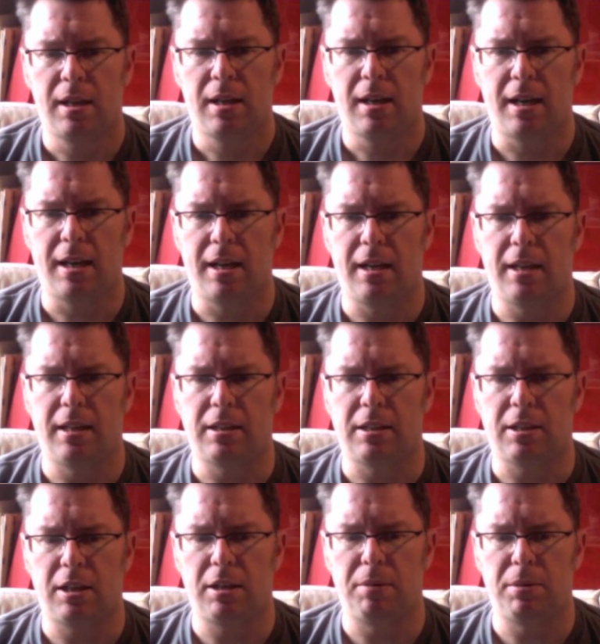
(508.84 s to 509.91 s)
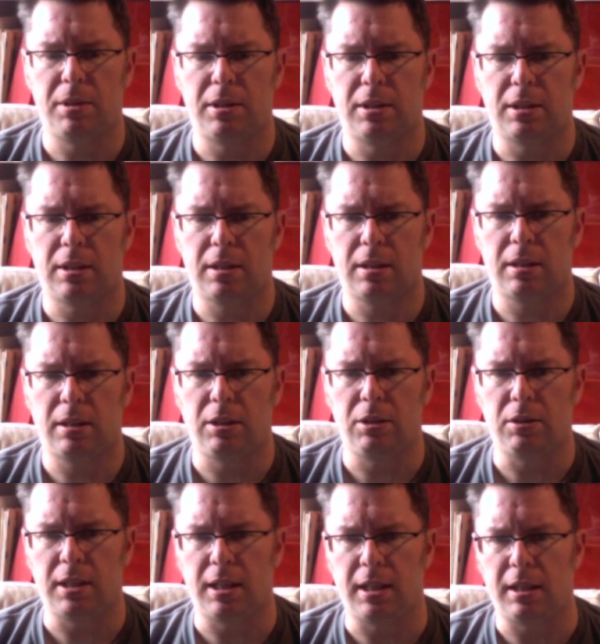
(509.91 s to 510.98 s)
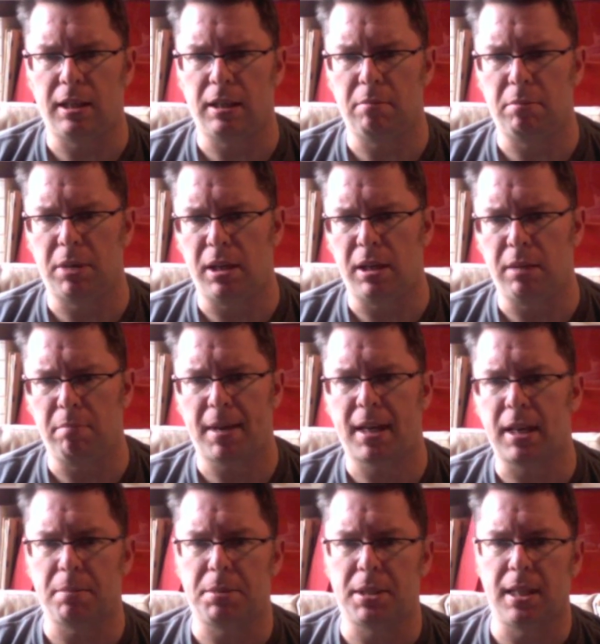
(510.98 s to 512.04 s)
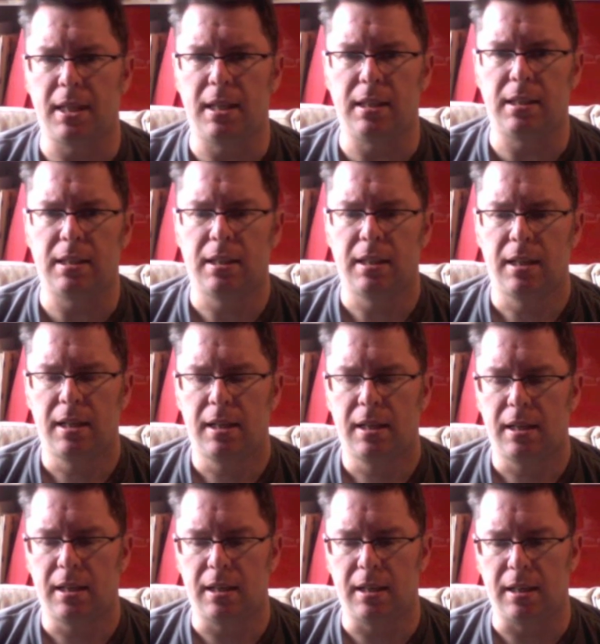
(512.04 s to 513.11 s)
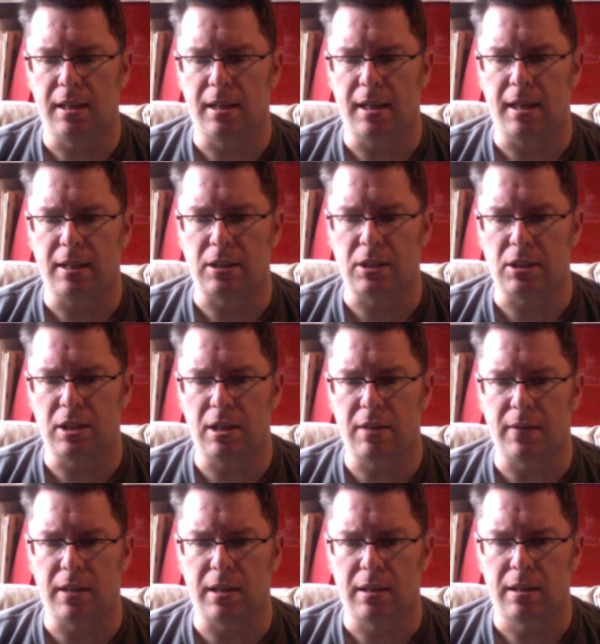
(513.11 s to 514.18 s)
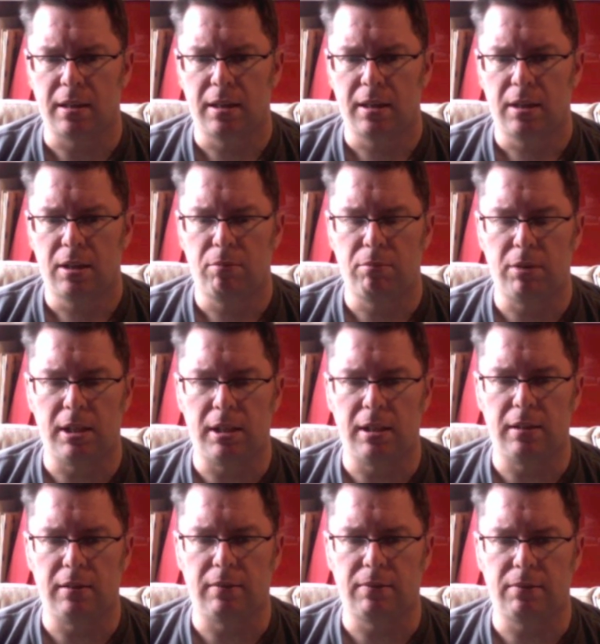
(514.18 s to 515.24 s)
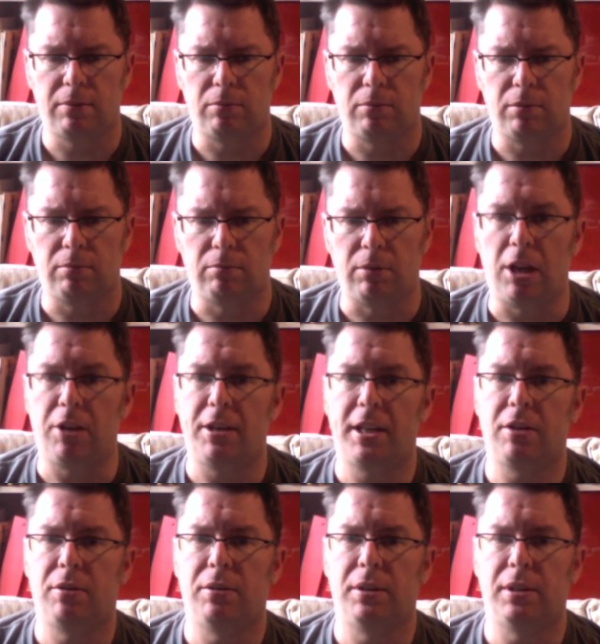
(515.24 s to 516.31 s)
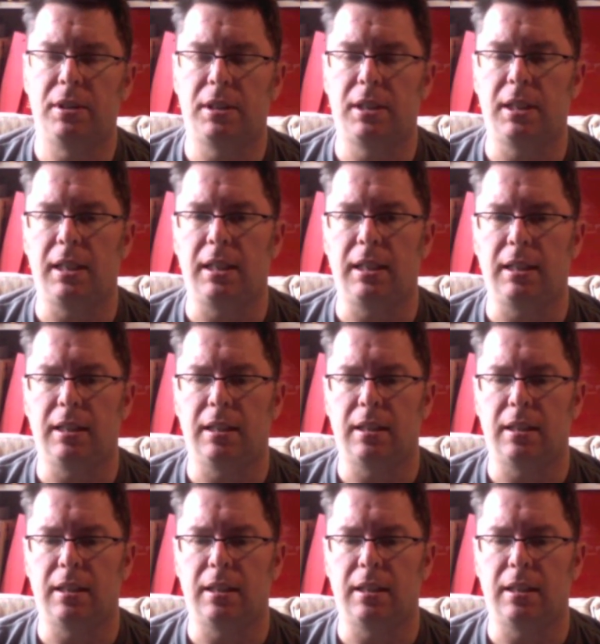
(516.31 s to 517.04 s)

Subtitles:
as I was using my Mac upstairs as the server, with relying on the